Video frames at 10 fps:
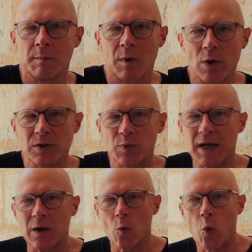And once we
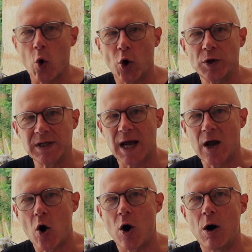get words
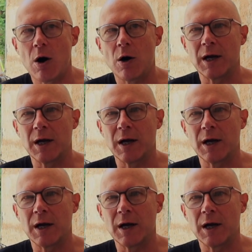like awe